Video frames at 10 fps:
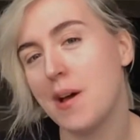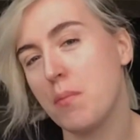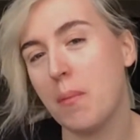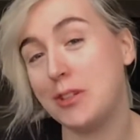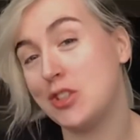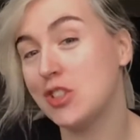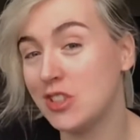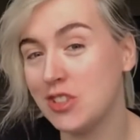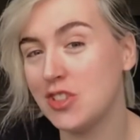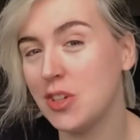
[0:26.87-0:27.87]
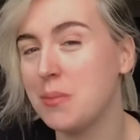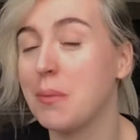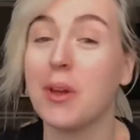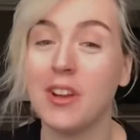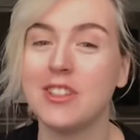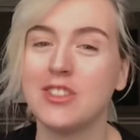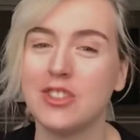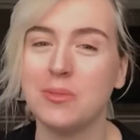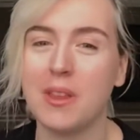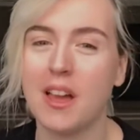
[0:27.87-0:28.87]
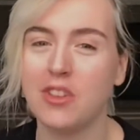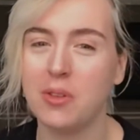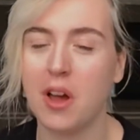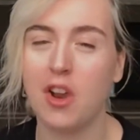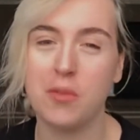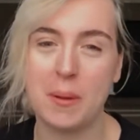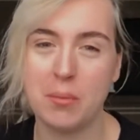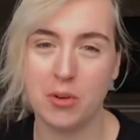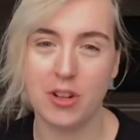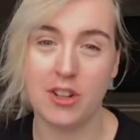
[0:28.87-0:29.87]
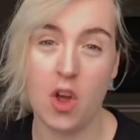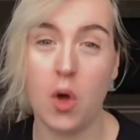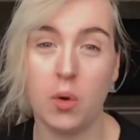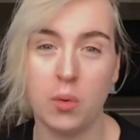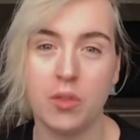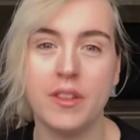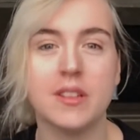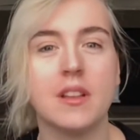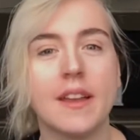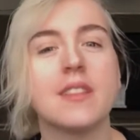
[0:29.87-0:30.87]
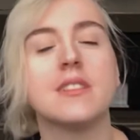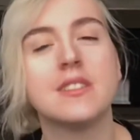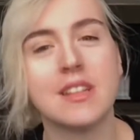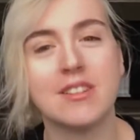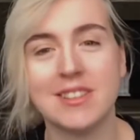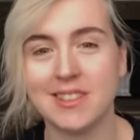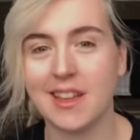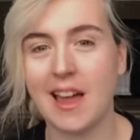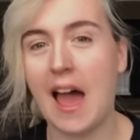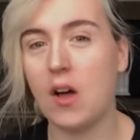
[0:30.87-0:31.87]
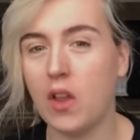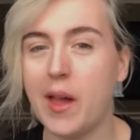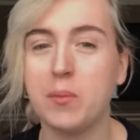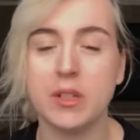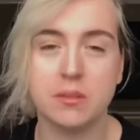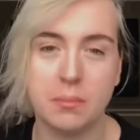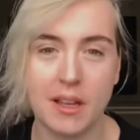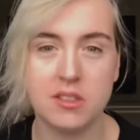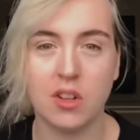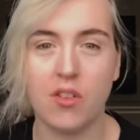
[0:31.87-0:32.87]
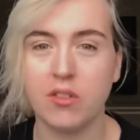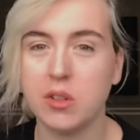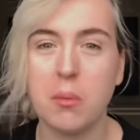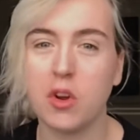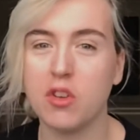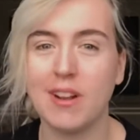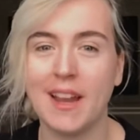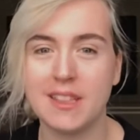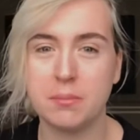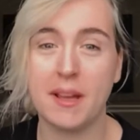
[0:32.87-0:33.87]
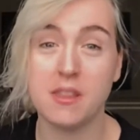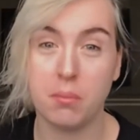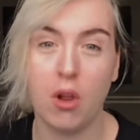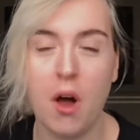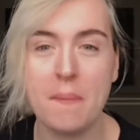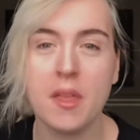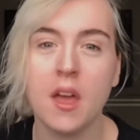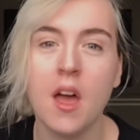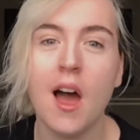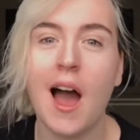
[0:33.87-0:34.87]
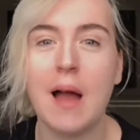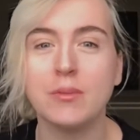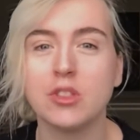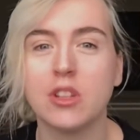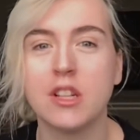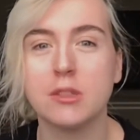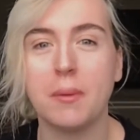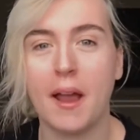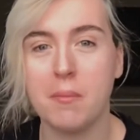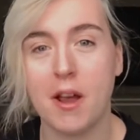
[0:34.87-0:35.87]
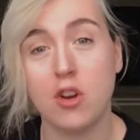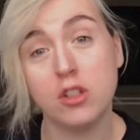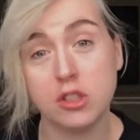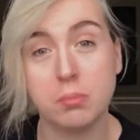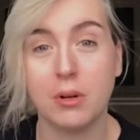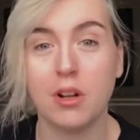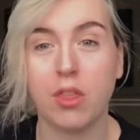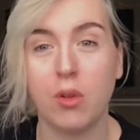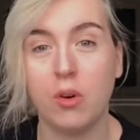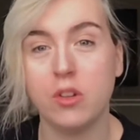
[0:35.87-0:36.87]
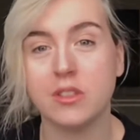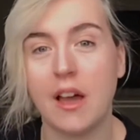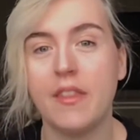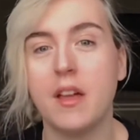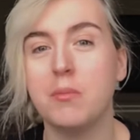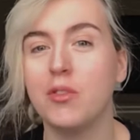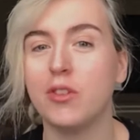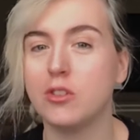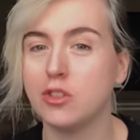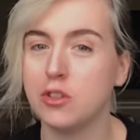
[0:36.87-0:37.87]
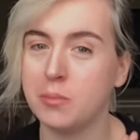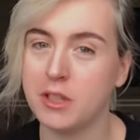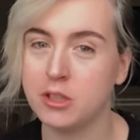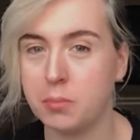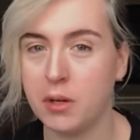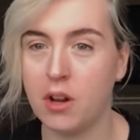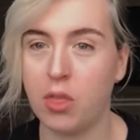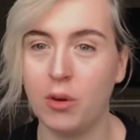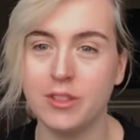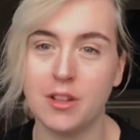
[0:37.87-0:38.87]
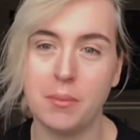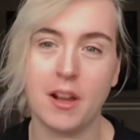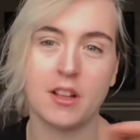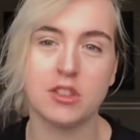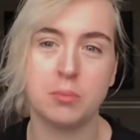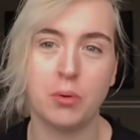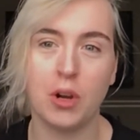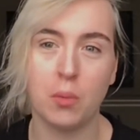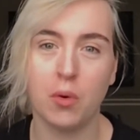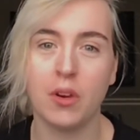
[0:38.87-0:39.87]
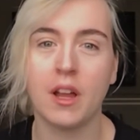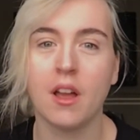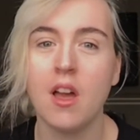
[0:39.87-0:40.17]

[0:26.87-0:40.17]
that a lot of people already know the series outline, what it's based off of, so I'm not gonna really explain the plot. I'm just going to explain my non-spoiler thoughts and then move on to my spoiler thoughts. There'll be like a spoiler warning